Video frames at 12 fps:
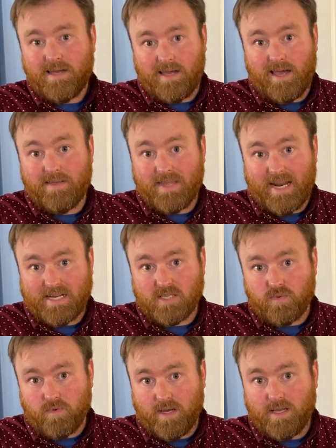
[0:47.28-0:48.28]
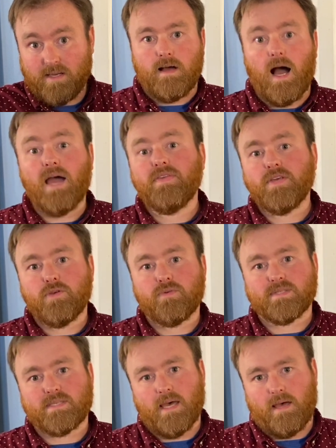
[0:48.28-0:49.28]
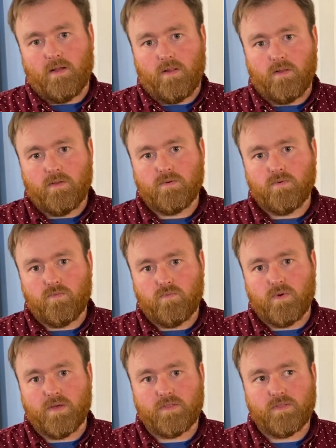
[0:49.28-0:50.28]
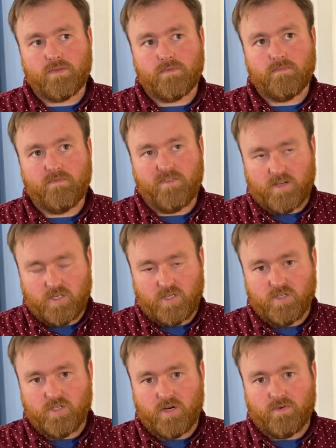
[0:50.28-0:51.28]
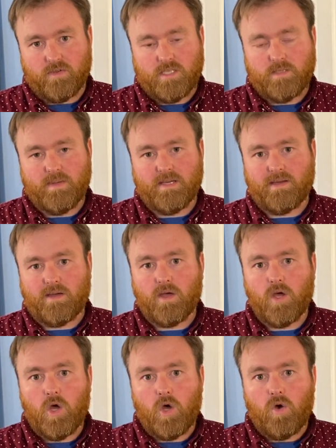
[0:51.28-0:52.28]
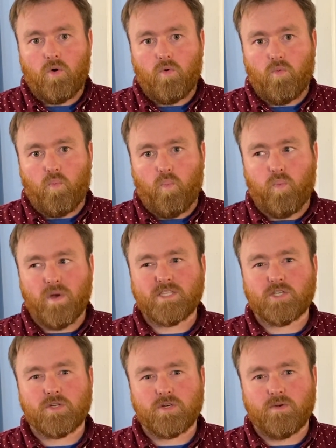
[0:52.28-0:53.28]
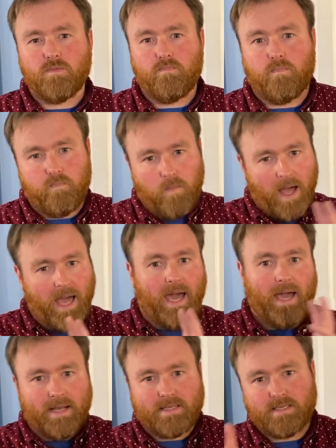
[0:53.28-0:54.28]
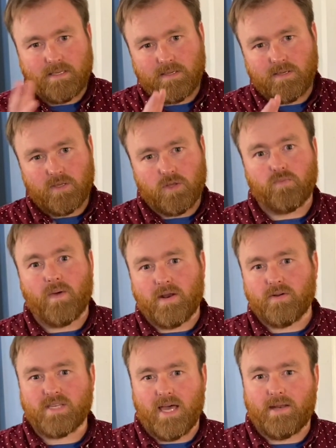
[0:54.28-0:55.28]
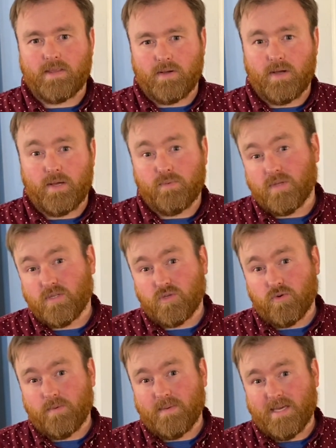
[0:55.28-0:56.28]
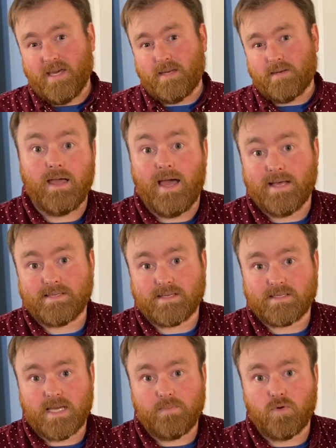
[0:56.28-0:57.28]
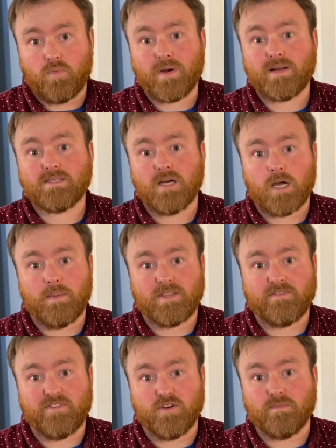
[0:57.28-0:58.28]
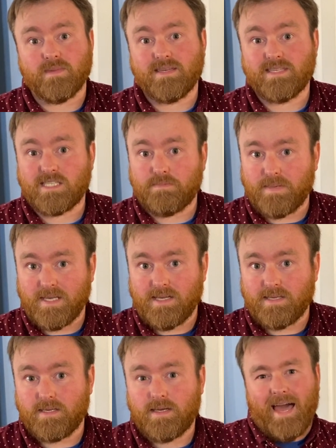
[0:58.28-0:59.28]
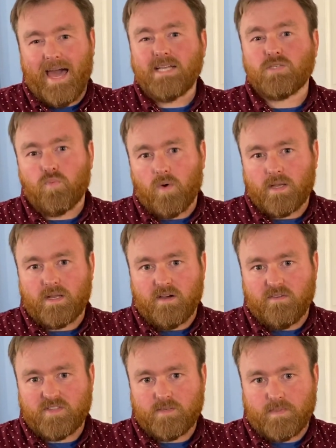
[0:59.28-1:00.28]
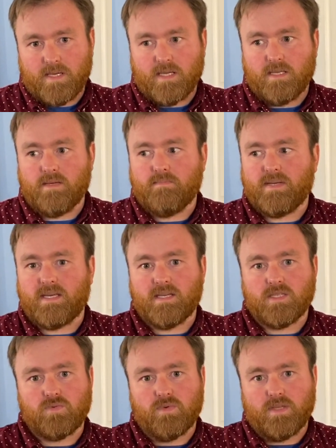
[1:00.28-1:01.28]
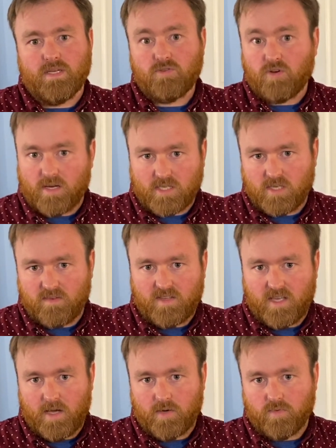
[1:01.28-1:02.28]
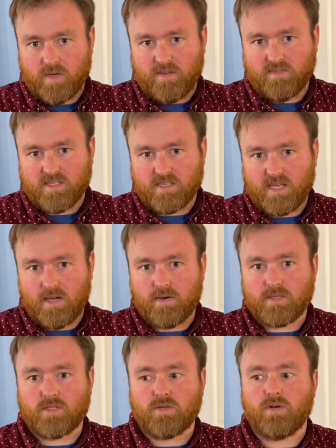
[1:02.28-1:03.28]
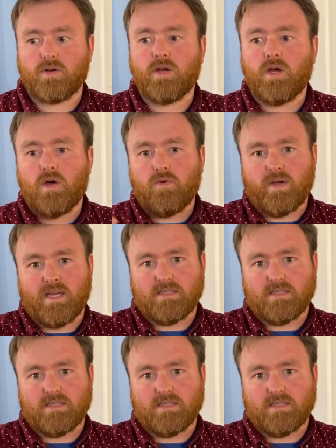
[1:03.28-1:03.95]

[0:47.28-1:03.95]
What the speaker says: and then act 3. I think you can tell with fiction, generally speaking, which act the writers had in their head when the story began. As an example, we're going to talk about the film Speed. Act 1 of Speed begins with the introduction of Keanu Reeves' character. We get to